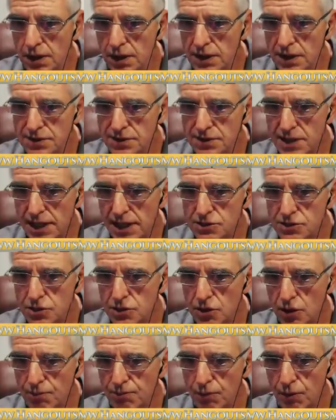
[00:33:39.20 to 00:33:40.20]
Is that
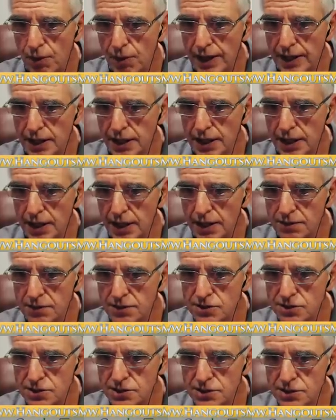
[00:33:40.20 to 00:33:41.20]
top ranking the
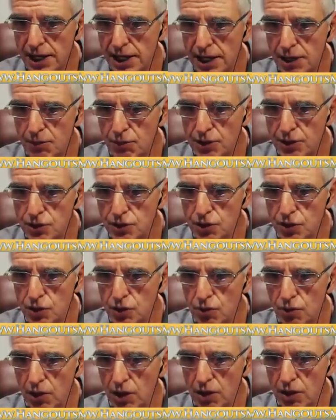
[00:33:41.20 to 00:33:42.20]
same when
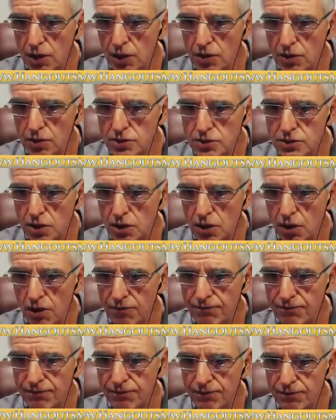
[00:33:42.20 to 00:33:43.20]
you are logged
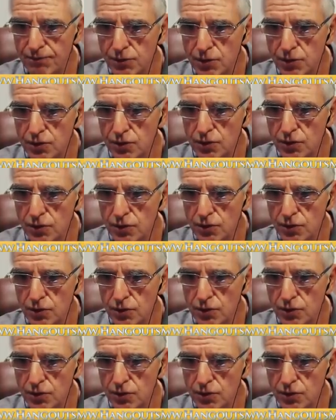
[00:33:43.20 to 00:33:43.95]
off from Google?